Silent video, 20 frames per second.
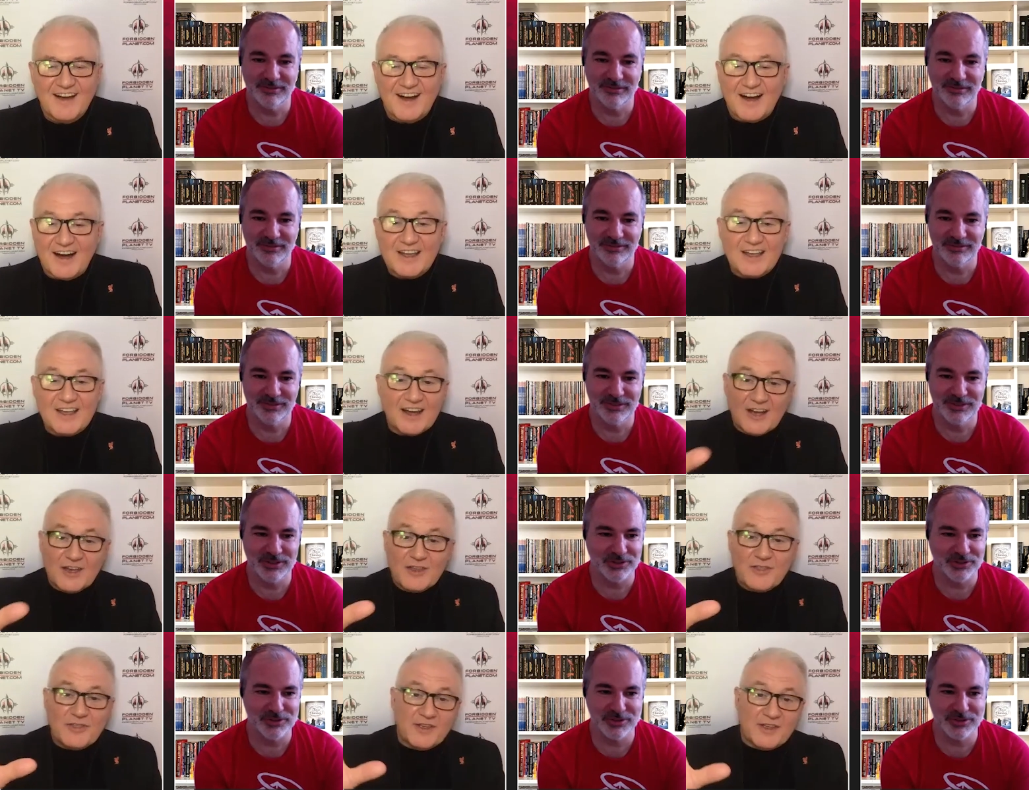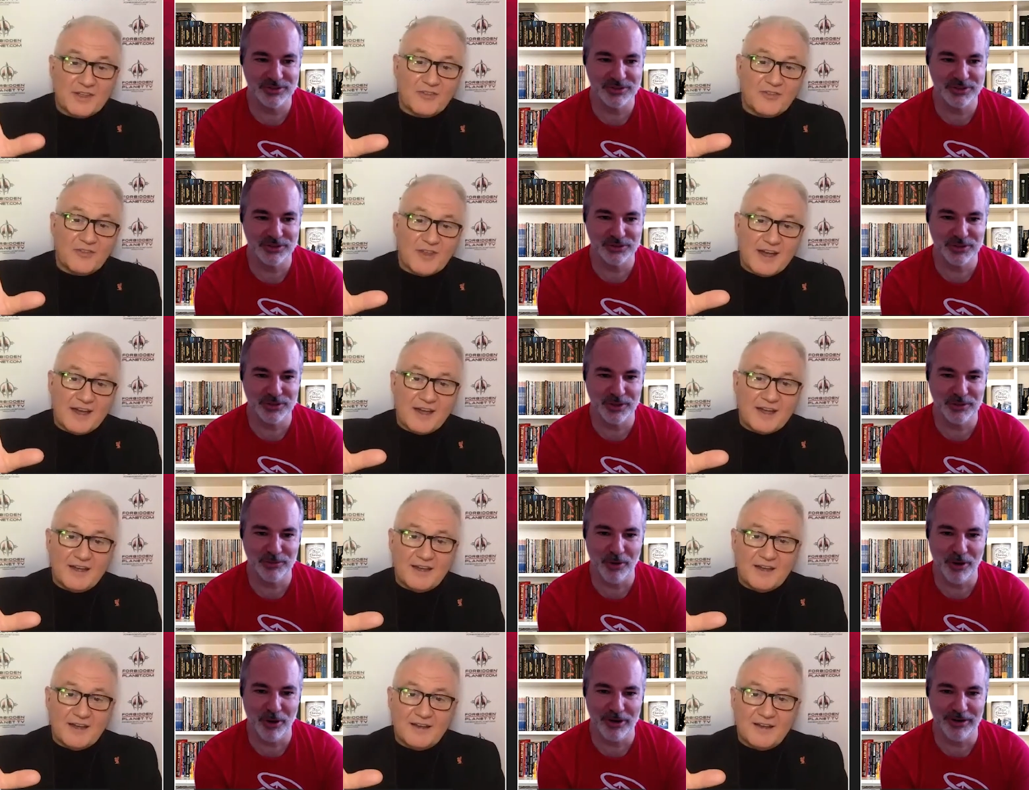Speaker 1: I I still, think still that,
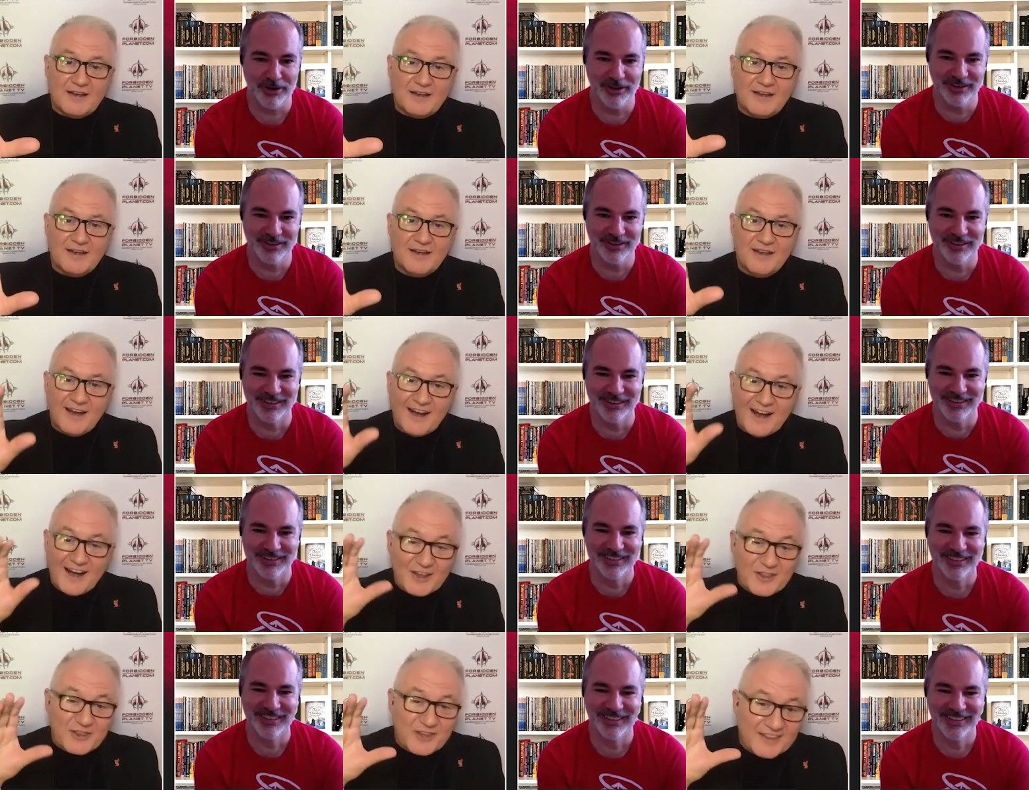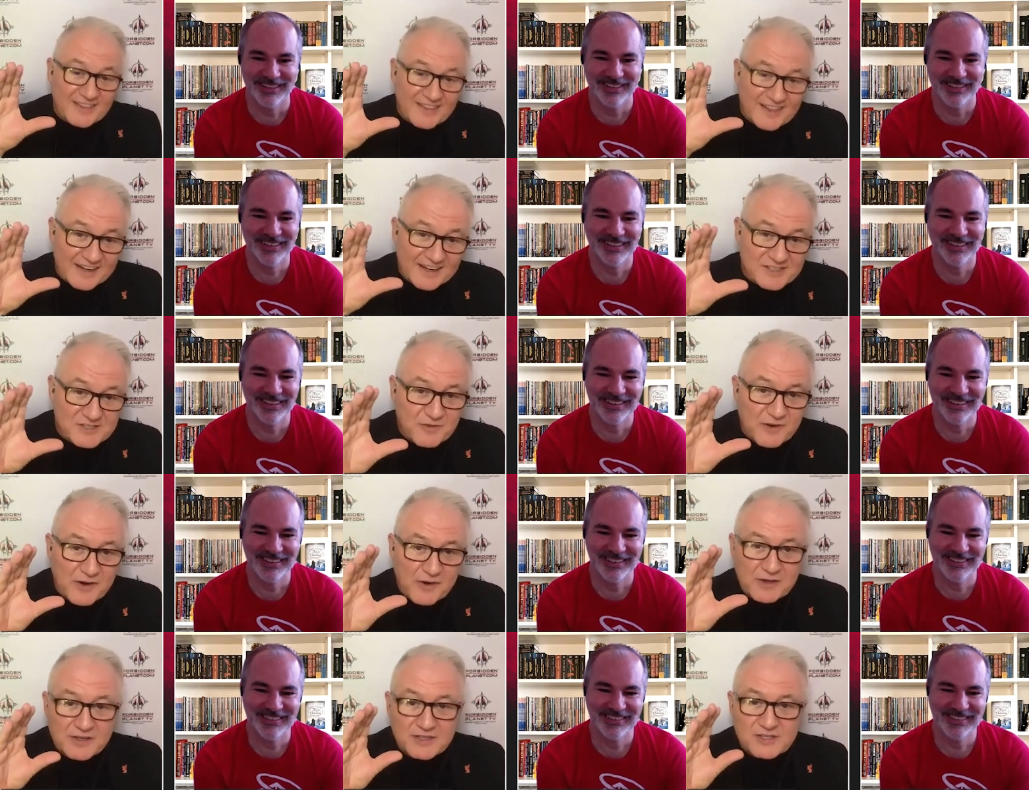treading water. I think that is a
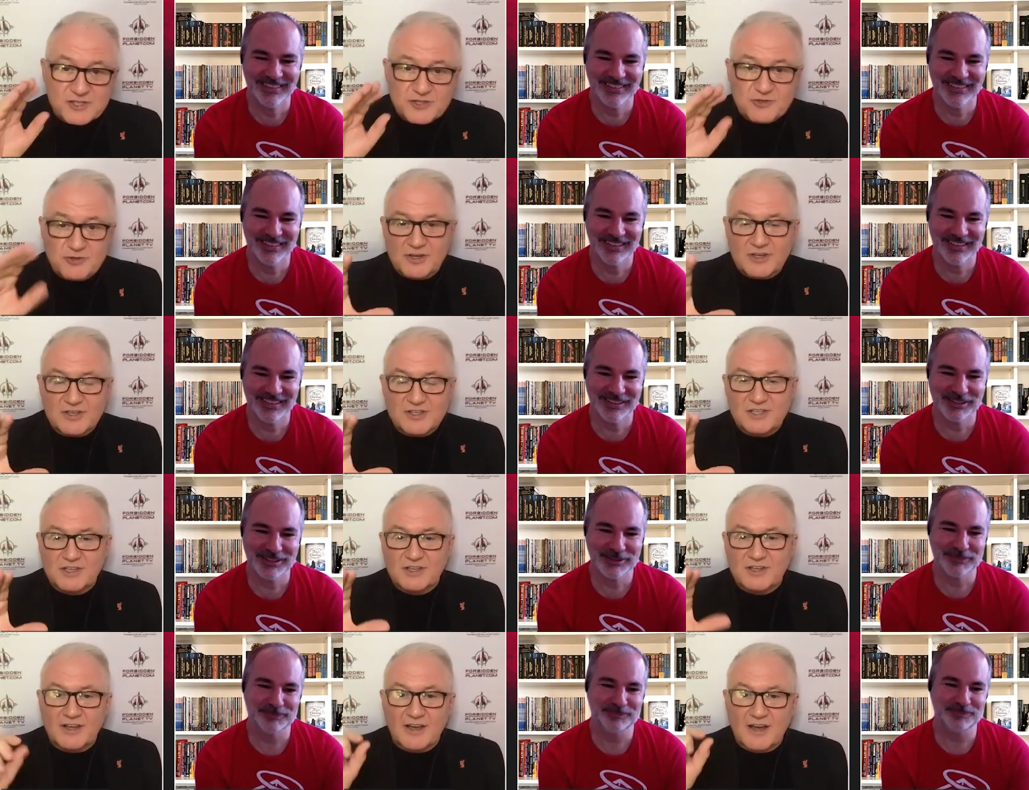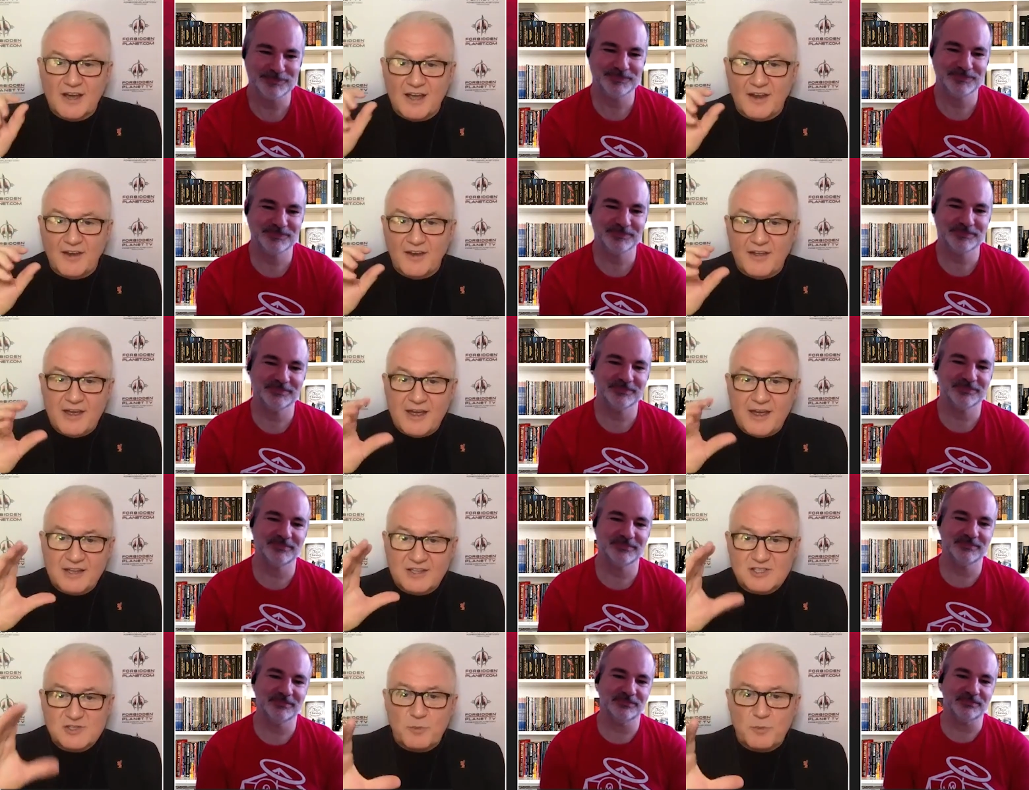very structured and
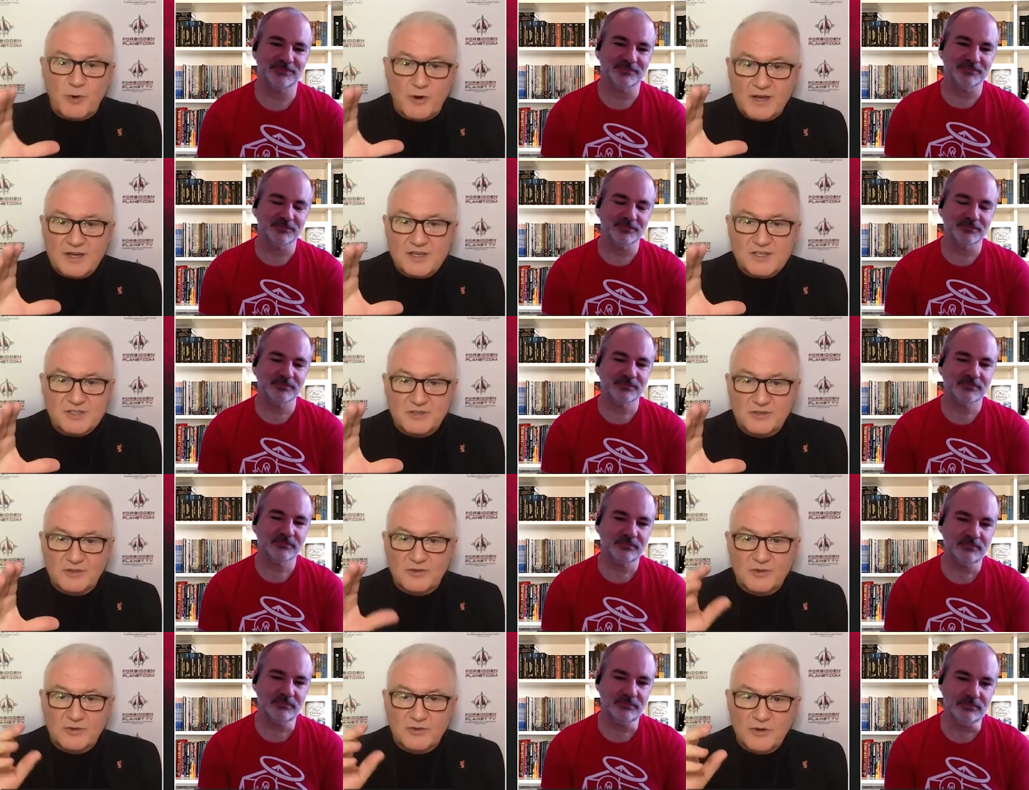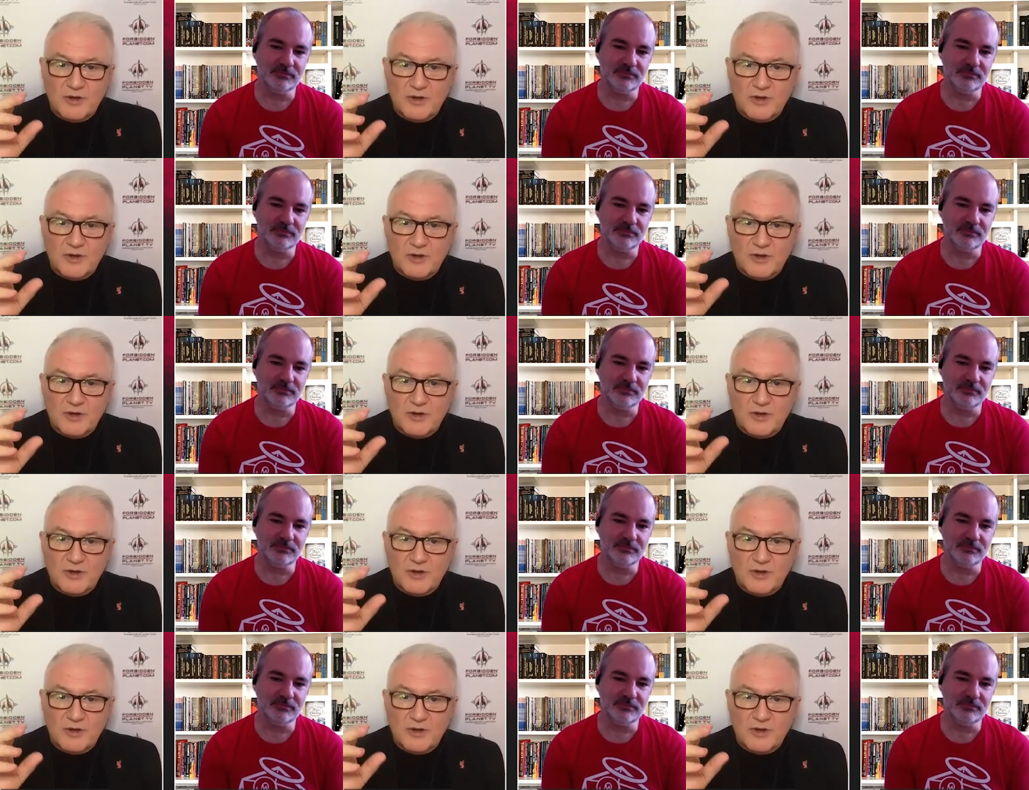inspirational